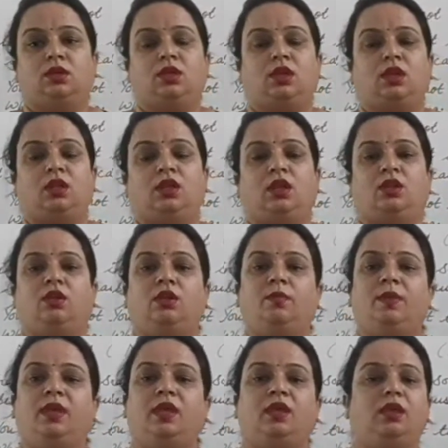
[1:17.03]

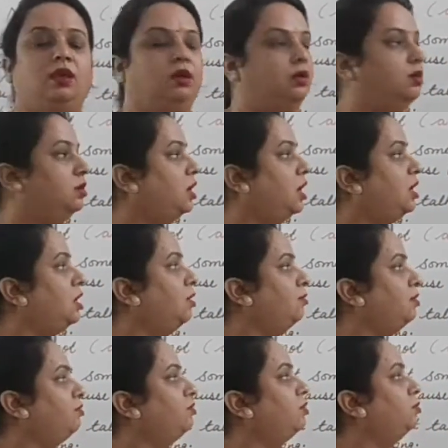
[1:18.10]
cannot be run
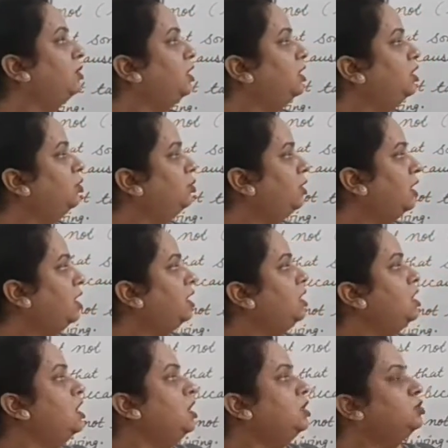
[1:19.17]
away from the duty,
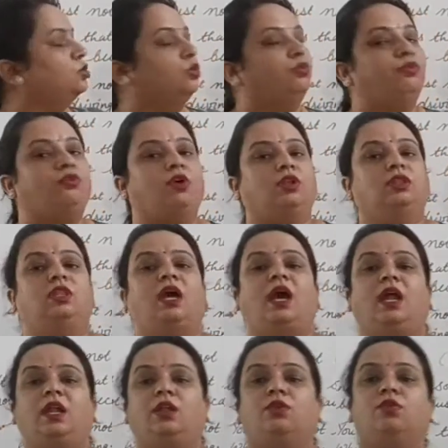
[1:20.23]
so for
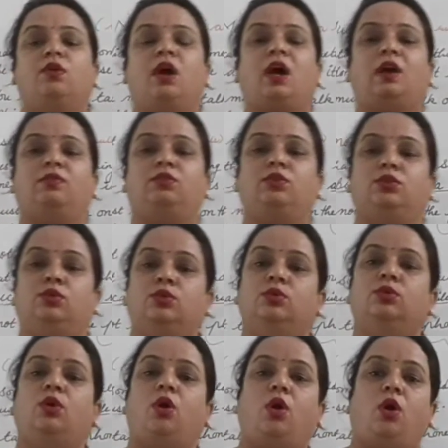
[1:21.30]
that you have to
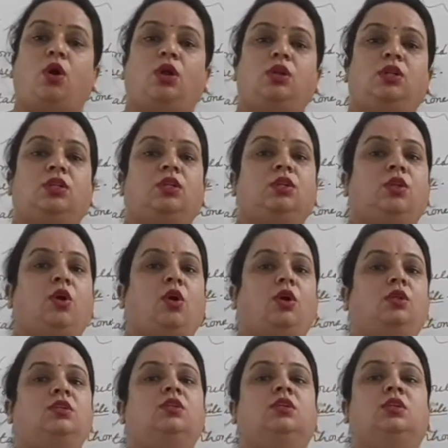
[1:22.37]
do ought
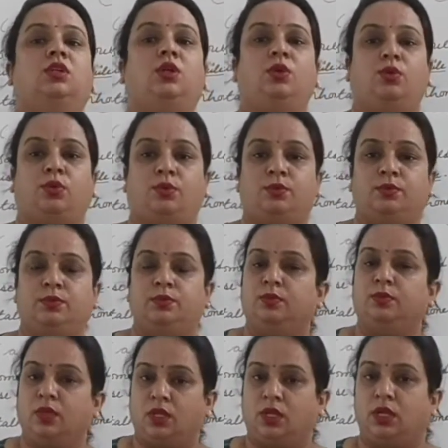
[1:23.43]
not to.
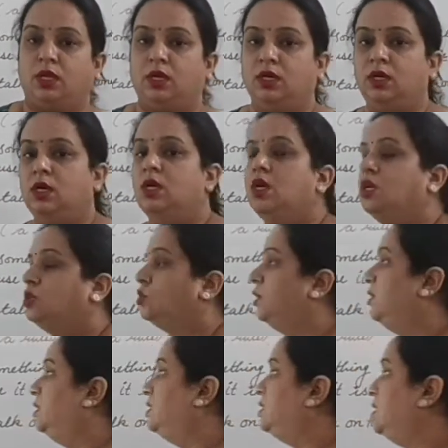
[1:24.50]
Clear? So
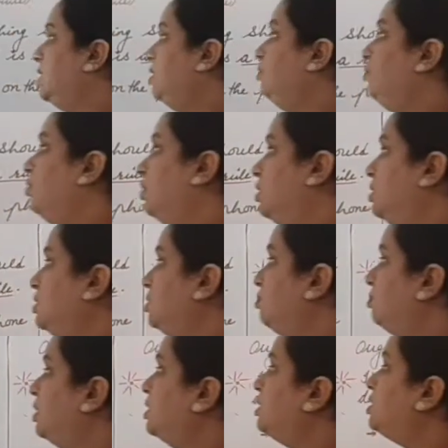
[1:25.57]
let's see
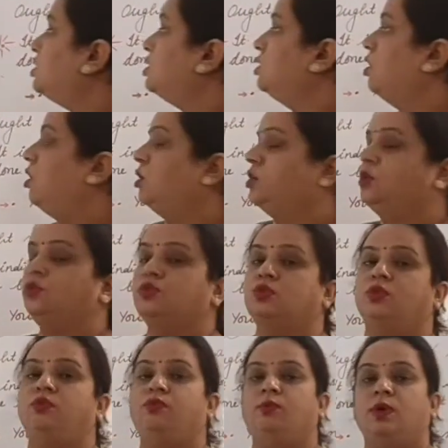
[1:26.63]
first must not, use
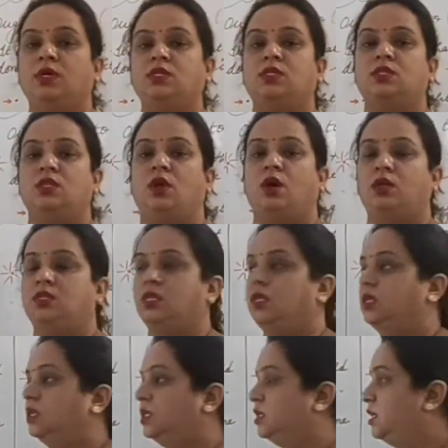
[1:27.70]
of must not
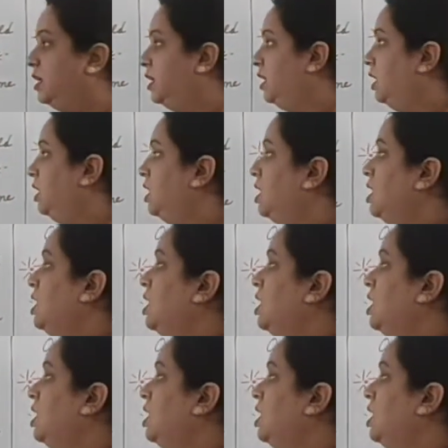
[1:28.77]
in detail.